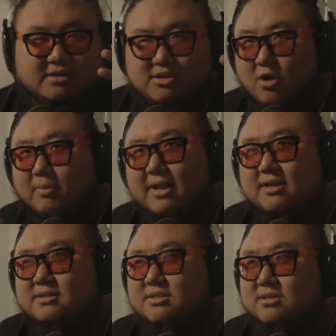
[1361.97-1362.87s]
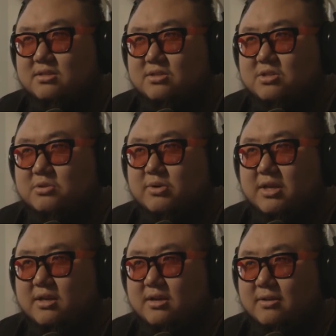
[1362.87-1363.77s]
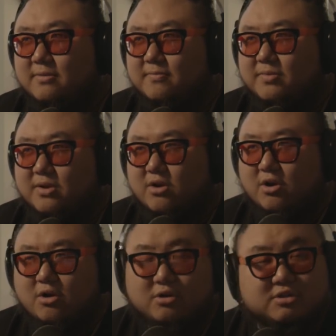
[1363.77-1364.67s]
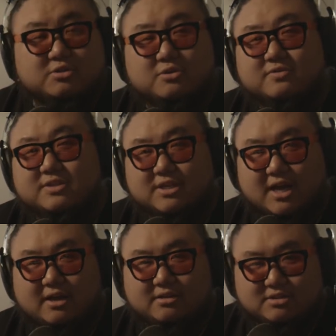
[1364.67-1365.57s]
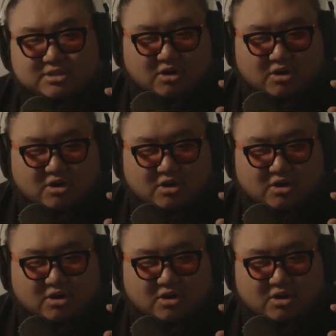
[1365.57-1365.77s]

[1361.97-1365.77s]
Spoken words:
Nobody is doing her sort of style.